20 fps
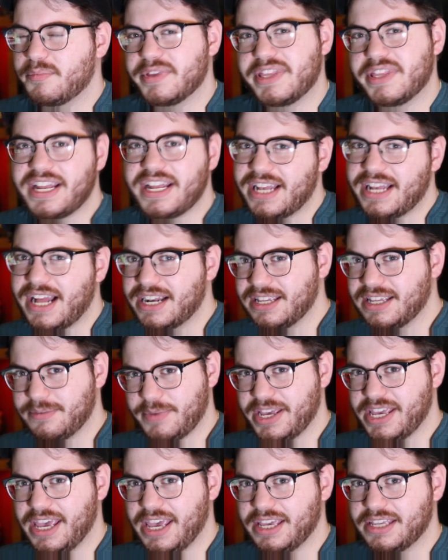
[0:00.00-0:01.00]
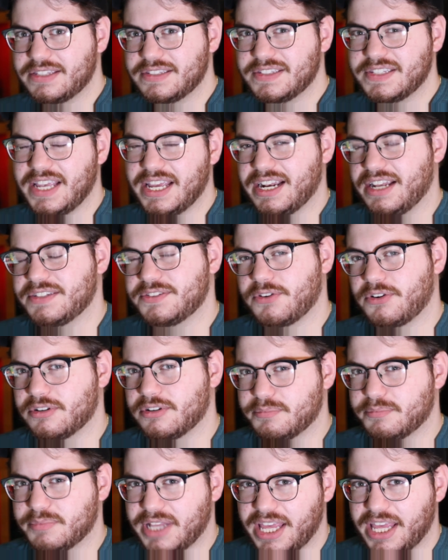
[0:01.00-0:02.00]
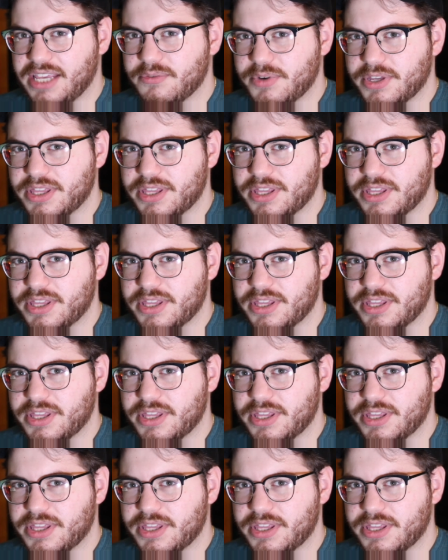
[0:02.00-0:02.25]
then I got it in my hands and I started playing with